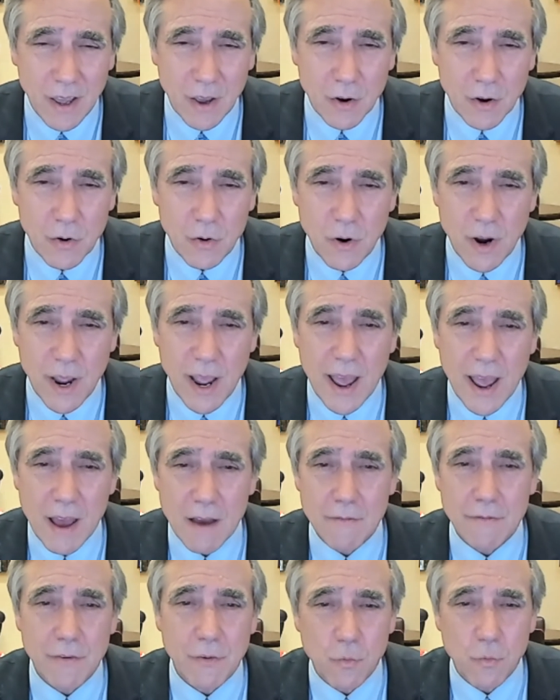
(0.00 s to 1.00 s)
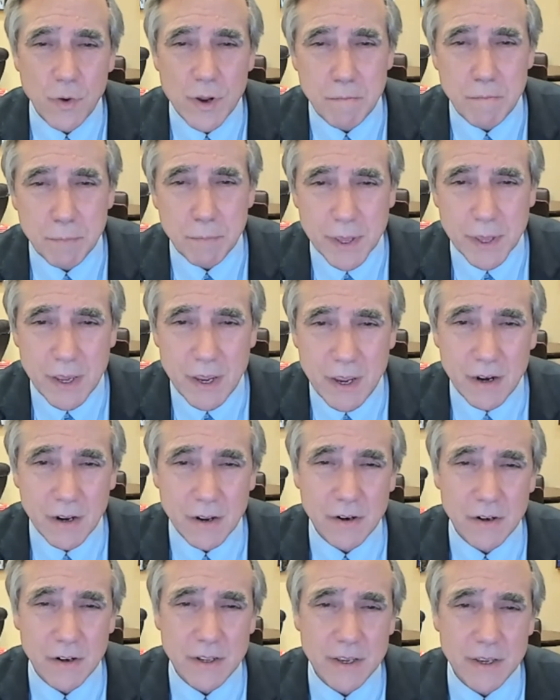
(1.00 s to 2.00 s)
who have
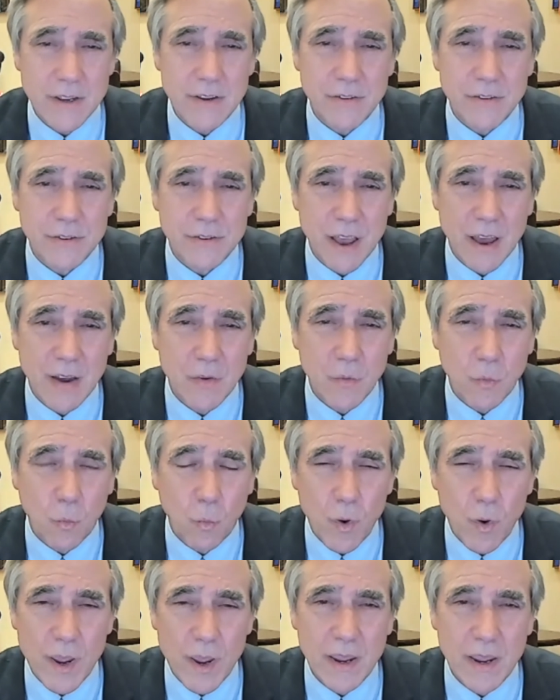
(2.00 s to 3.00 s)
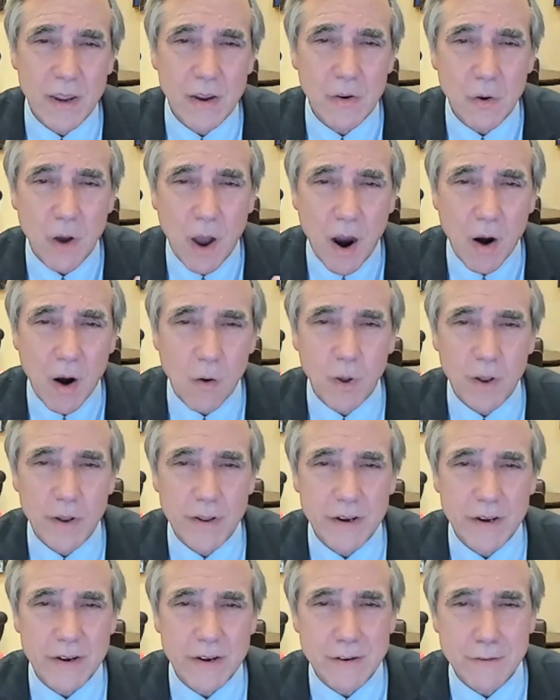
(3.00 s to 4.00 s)
repeatedly said, we are
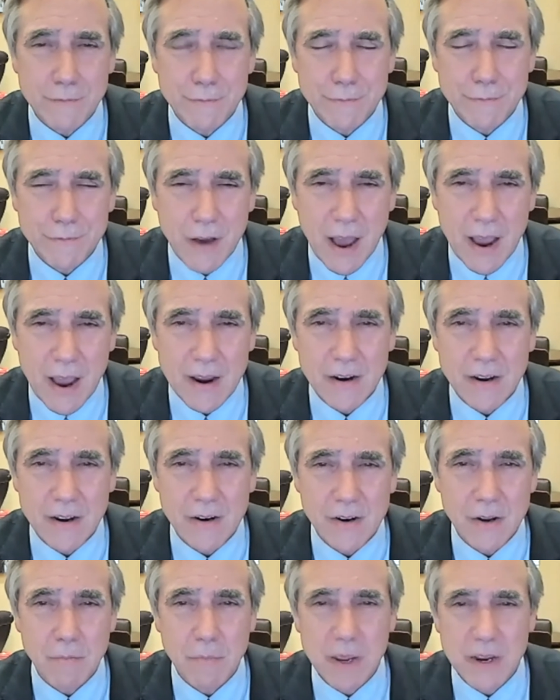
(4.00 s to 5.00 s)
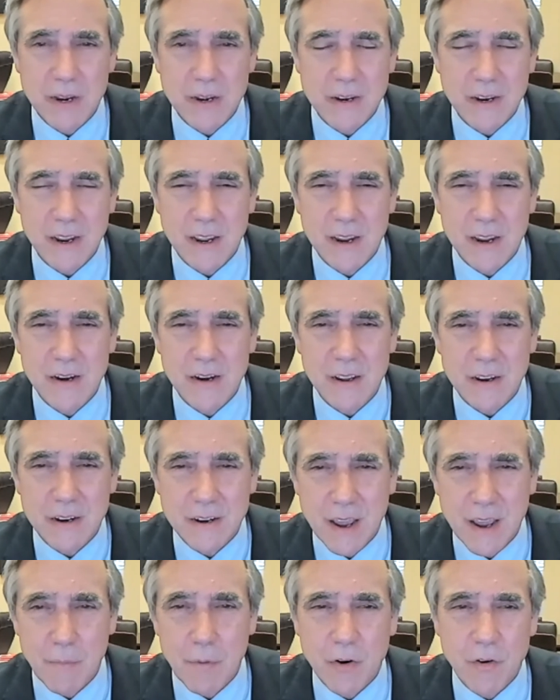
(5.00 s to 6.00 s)
willing to fight to maintain
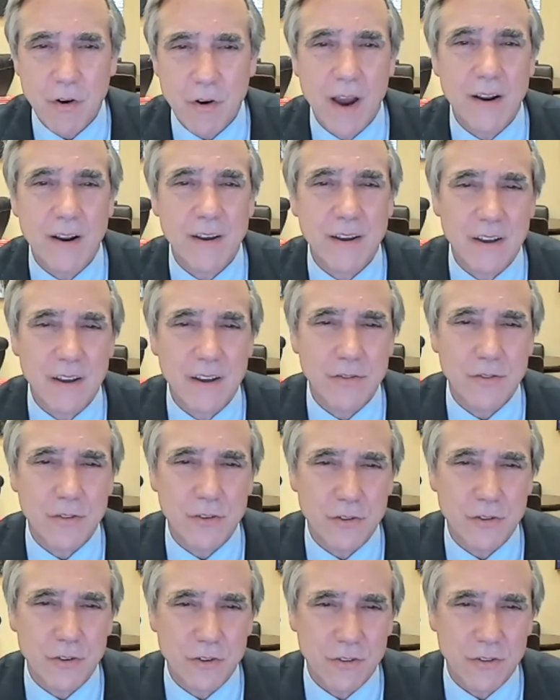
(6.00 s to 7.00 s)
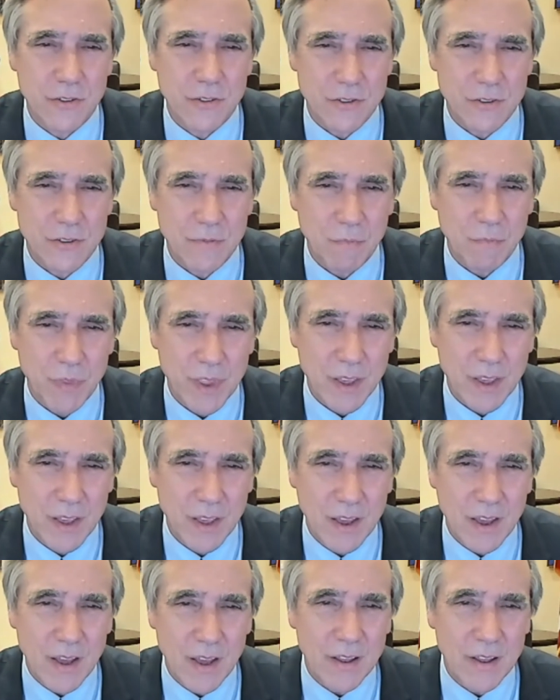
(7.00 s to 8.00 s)
democratic institutions.
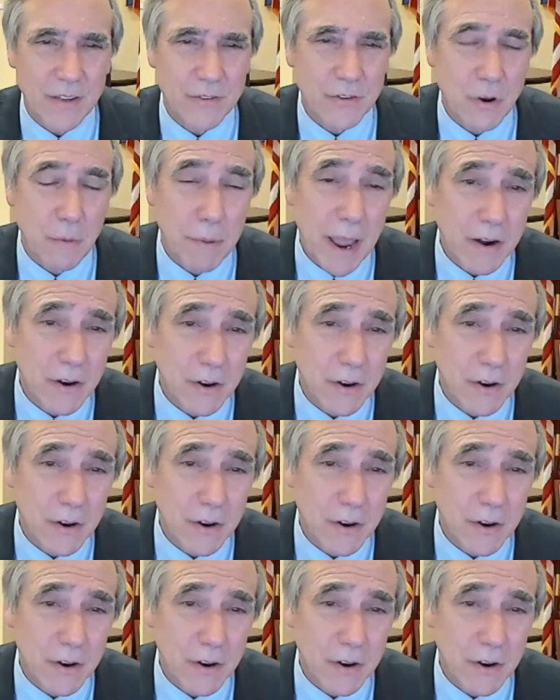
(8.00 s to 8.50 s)
Let's go back